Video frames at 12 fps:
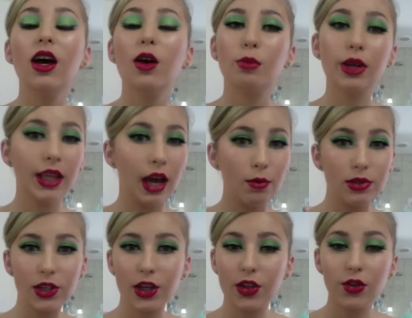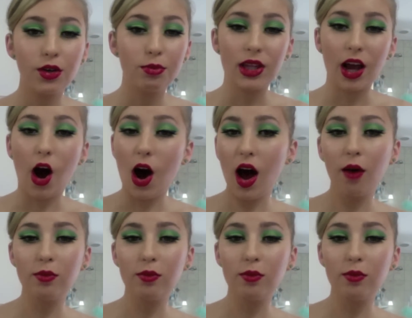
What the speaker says: really I was looking through them and they all have